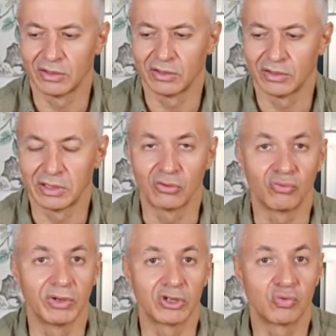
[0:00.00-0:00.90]
in
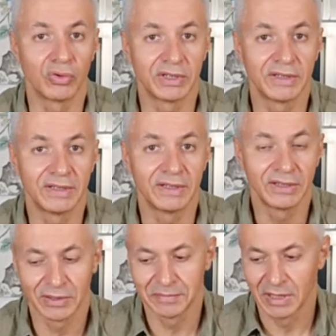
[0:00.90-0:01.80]
great quantity.
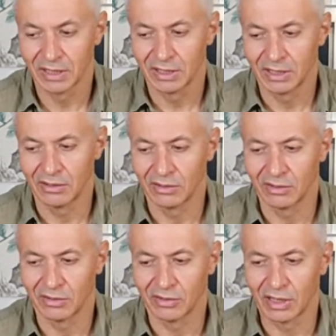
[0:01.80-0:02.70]

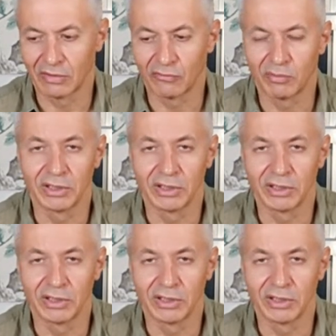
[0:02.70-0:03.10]
Everybody